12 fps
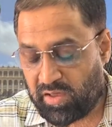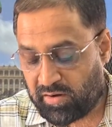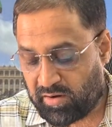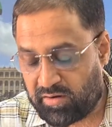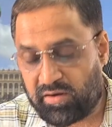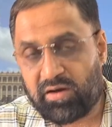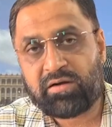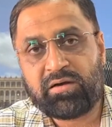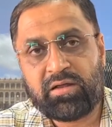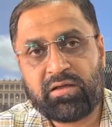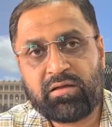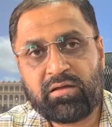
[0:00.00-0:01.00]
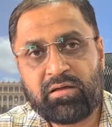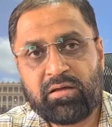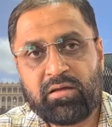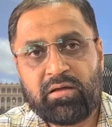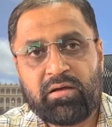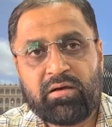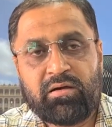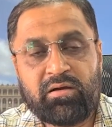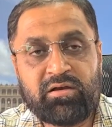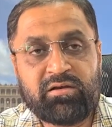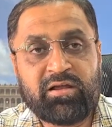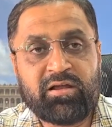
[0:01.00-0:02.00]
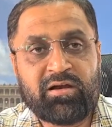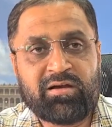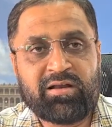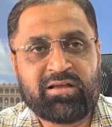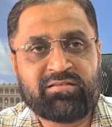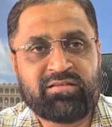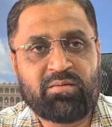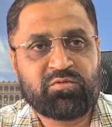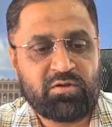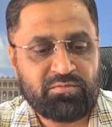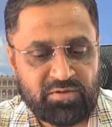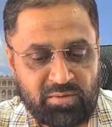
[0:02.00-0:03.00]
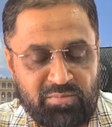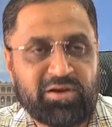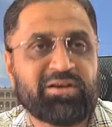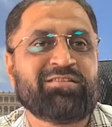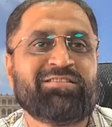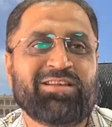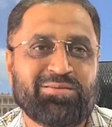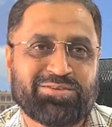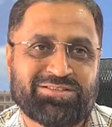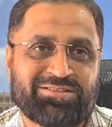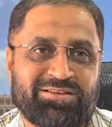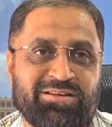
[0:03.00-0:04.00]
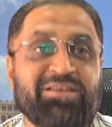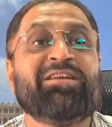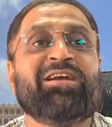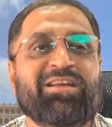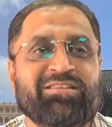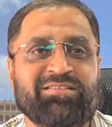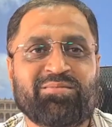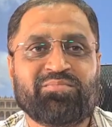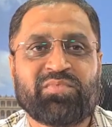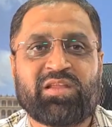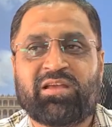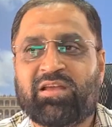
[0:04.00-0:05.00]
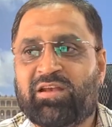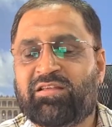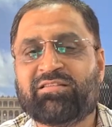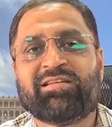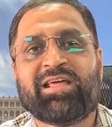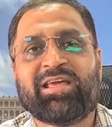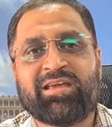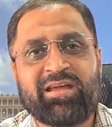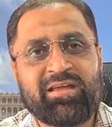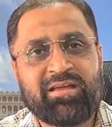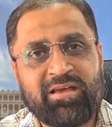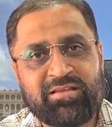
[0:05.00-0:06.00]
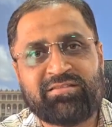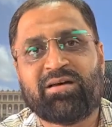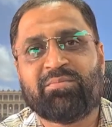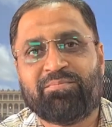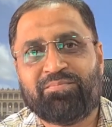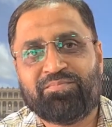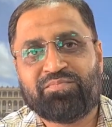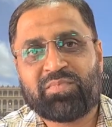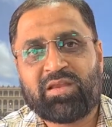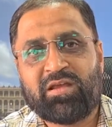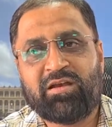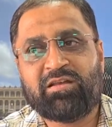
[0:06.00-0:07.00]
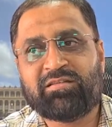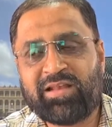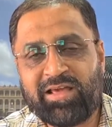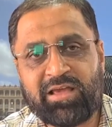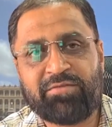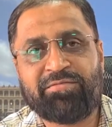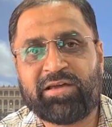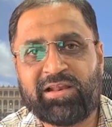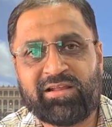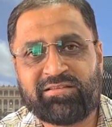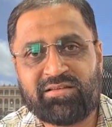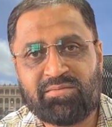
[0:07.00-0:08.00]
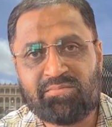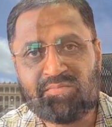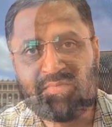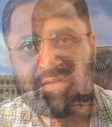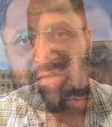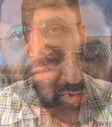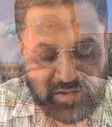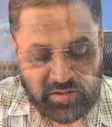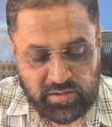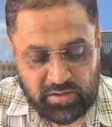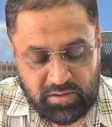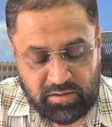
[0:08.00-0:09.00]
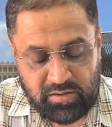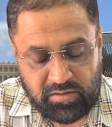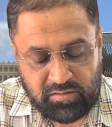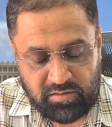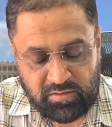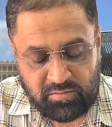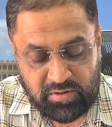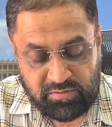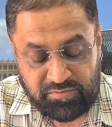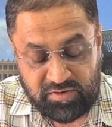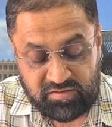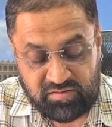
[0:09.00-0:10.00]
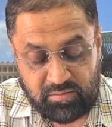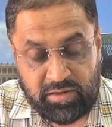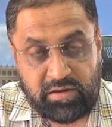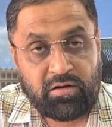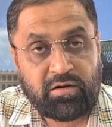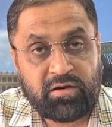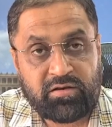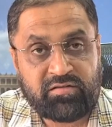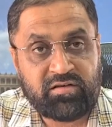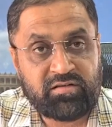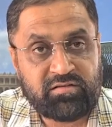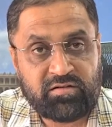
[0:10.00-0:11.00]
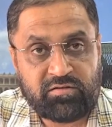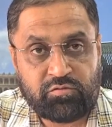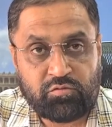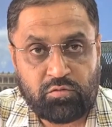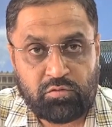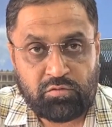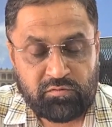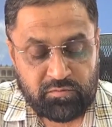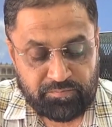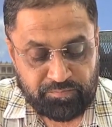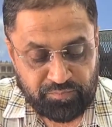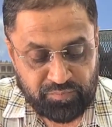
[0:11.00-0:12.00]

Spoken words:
conducting detailed exams of completed syllabus. Detailed exam. It is like a exam. It is like a final exam. Even if it is a minority residential schools,